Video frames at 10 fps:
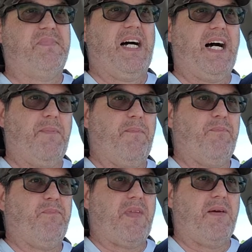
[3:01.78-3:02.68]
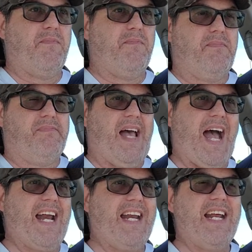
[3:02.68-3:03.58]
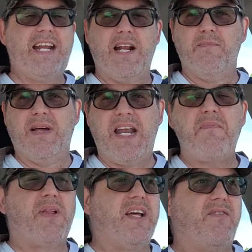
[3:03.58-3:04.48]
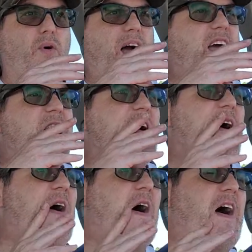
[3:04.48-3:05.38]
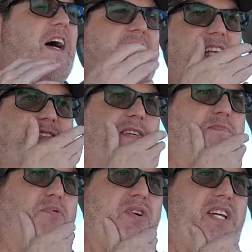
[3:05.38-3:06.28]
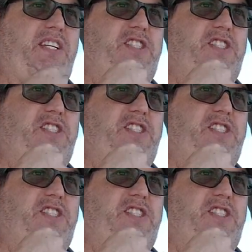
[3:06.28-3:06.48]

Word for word: um, edited in a manipulative way. Uh, it seemed pretty